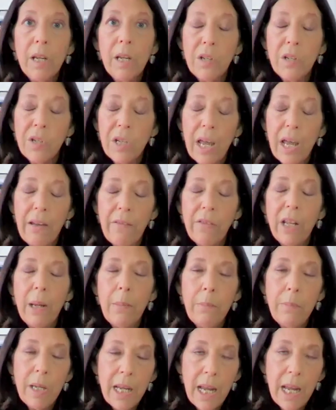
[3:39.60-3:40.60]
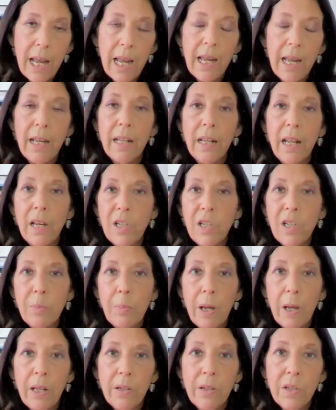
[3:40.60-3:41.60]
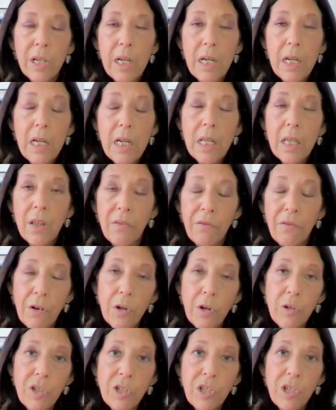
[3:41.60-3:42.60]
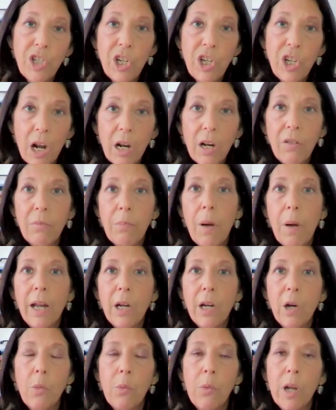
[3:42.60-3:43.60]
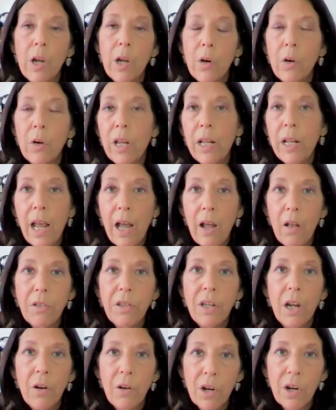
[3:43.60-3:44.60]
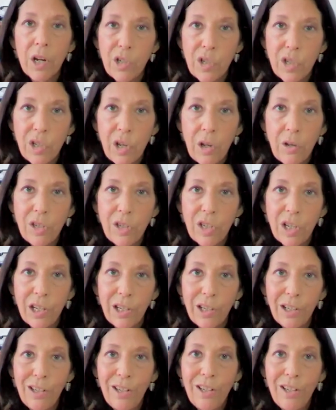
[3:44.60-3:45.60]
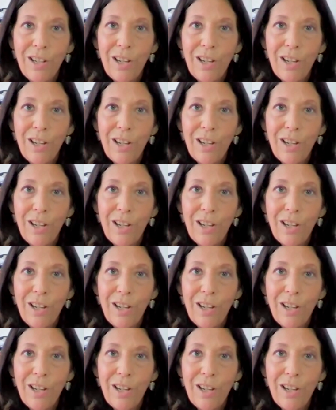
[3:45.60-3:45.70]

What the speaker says: because I have an MBA and I spent the first chunk of my career in healthcare consulting,